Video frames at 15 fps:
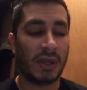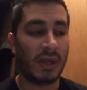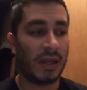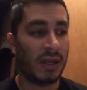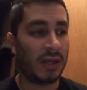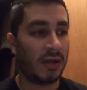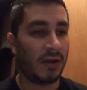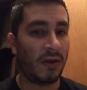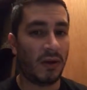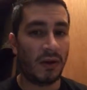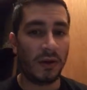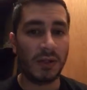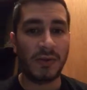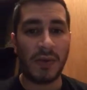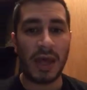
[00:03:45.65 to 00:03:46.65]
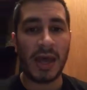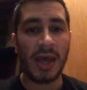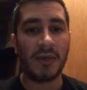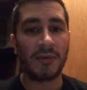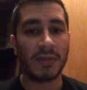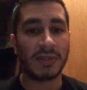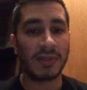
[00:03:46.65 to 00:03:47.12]
and all you
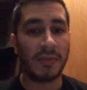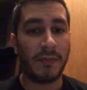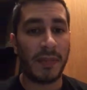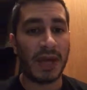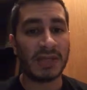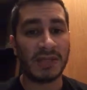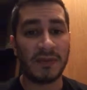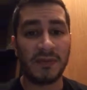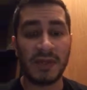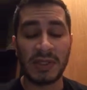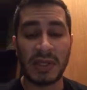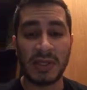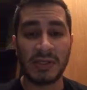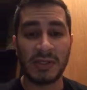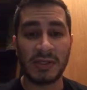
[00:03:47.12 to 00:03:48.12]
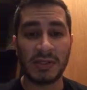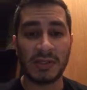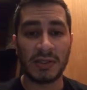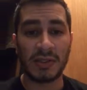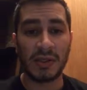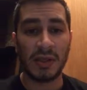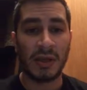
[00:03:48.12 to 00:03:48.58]
had was the best of
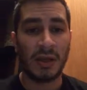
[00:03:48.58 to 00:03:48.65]
intentions